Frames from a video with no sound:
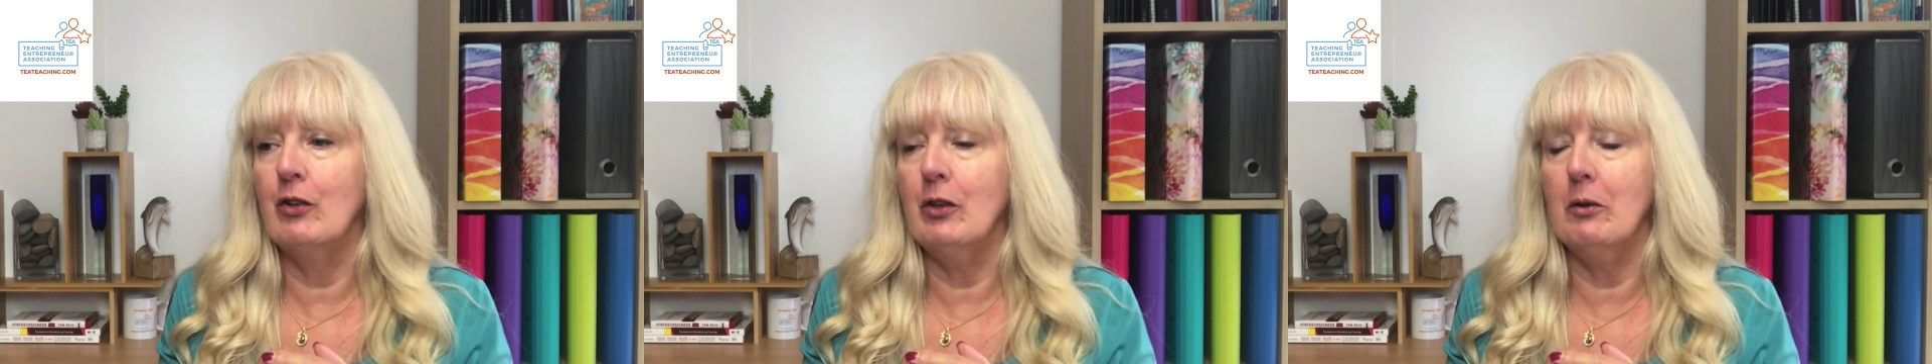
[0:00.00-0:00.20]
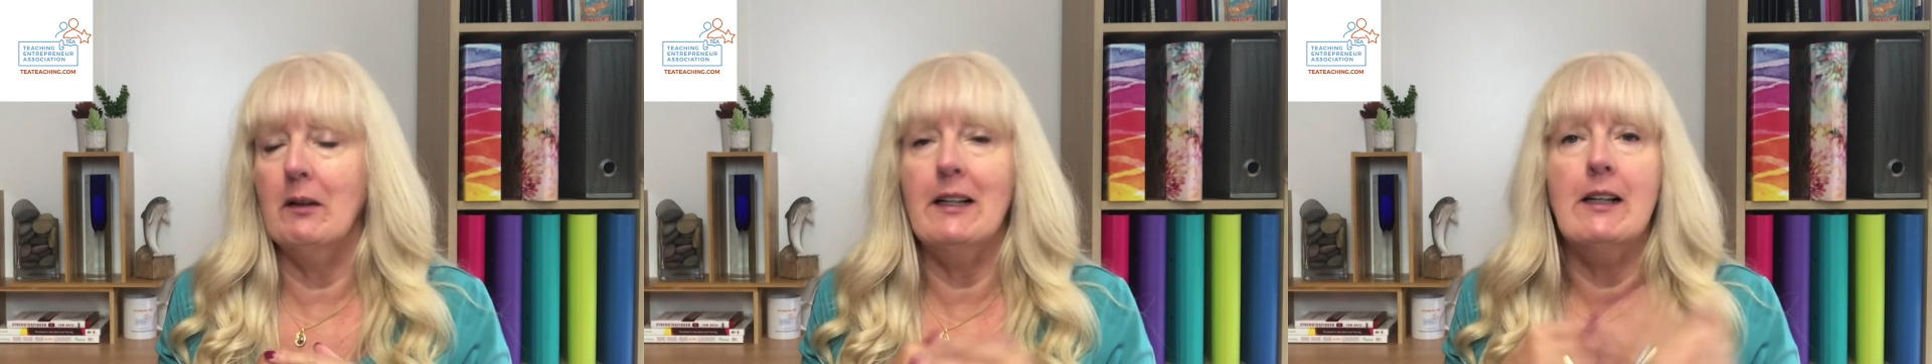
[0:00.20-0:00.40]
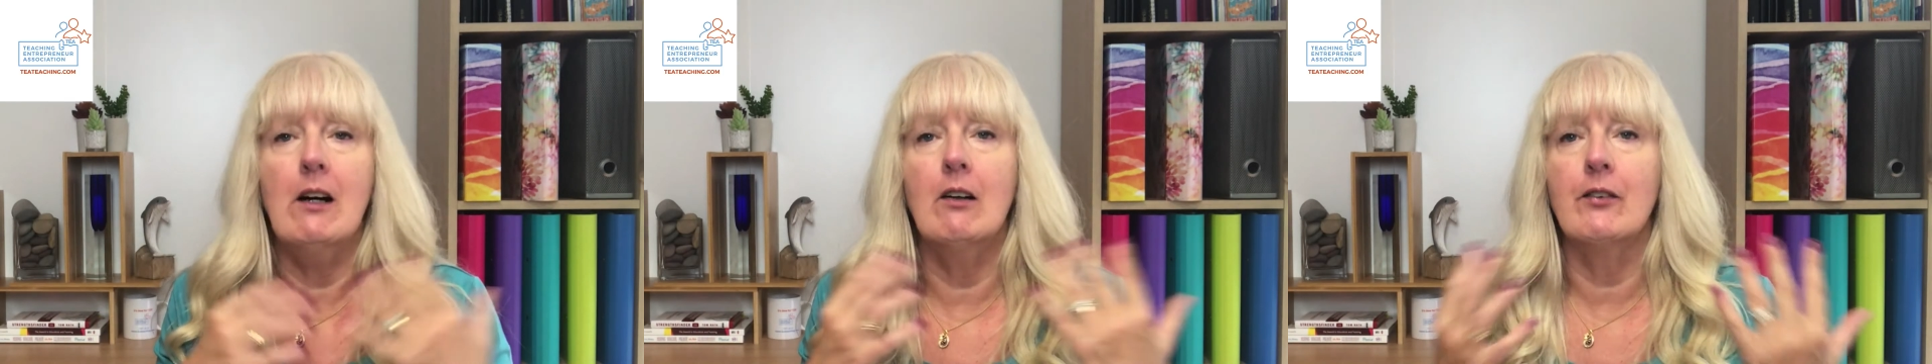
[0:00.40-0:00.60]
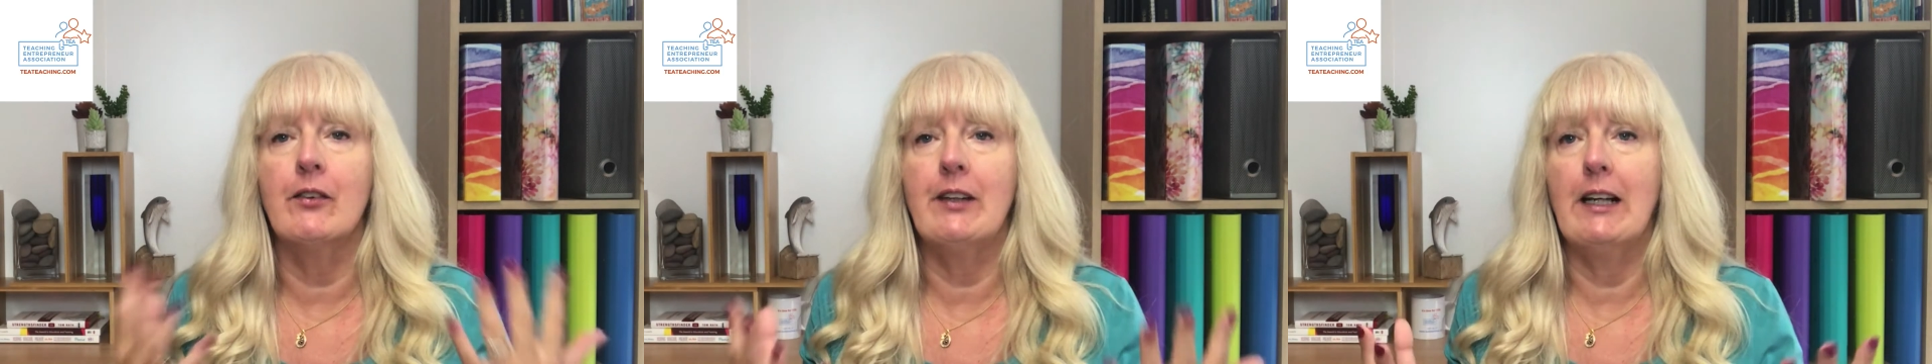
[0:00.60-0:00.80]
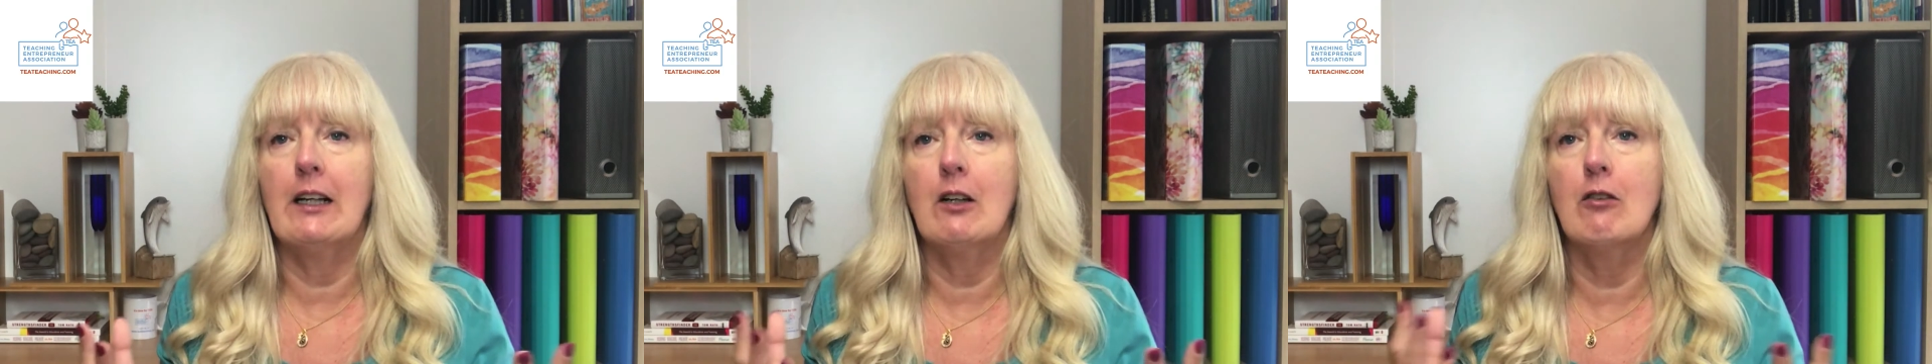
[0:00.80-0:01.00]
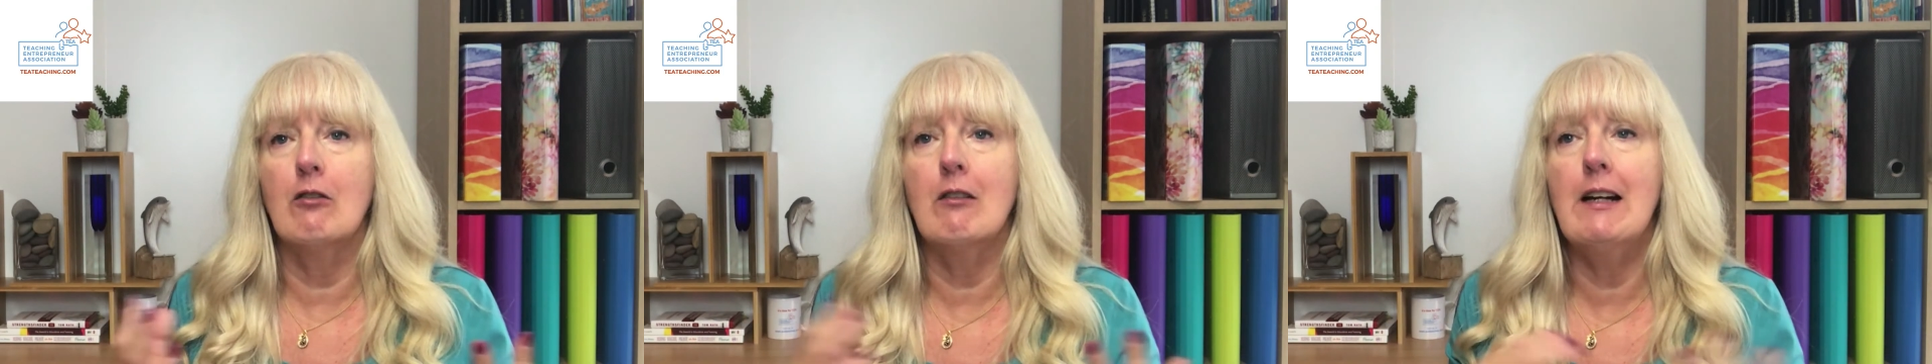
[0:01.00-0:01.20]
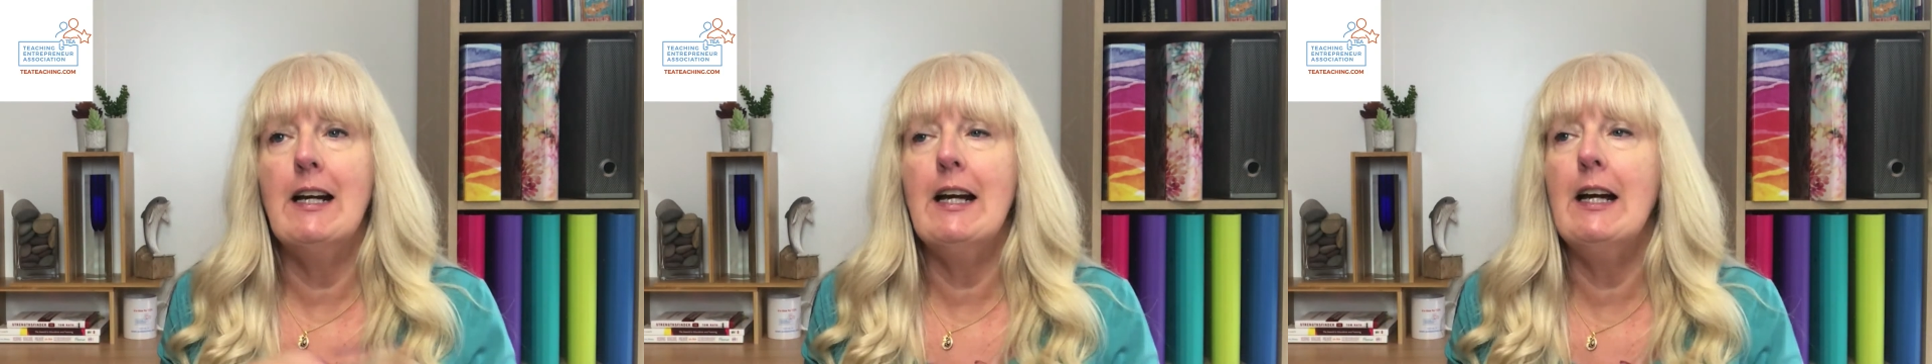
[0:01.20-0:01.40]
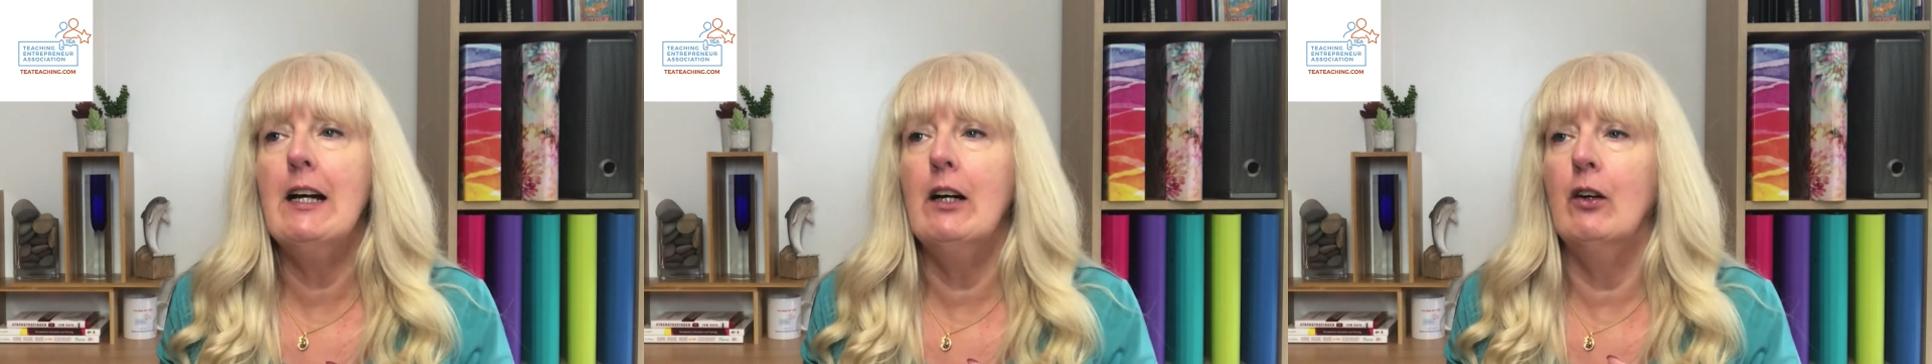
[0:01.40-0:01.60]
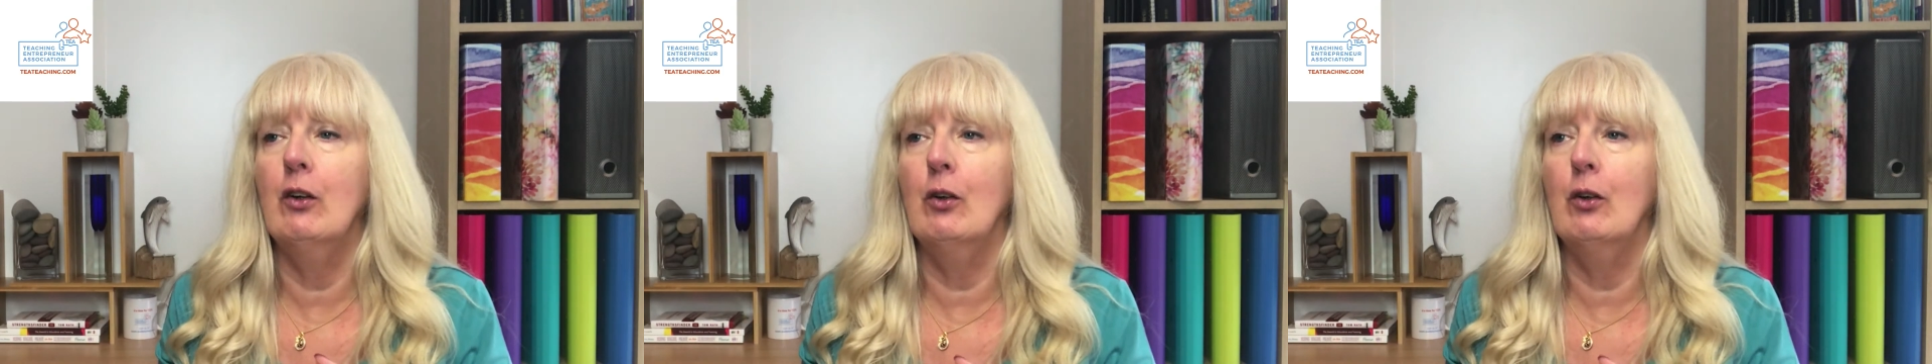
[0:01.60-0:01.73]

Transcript: to enhance their career